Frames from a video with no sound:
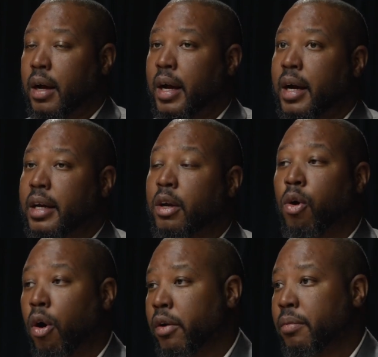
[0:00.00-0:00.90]

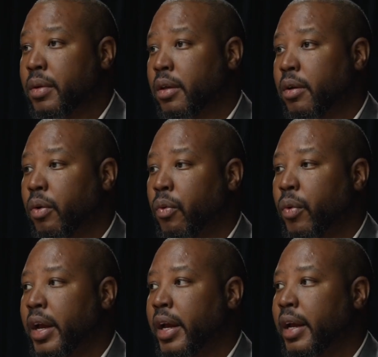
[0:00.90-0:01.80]
economy
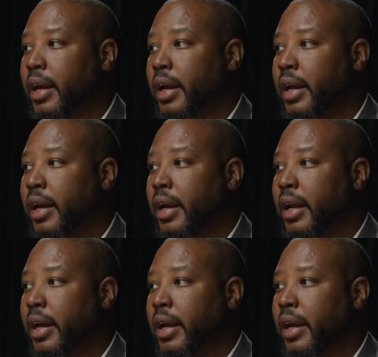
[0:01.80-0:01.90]
where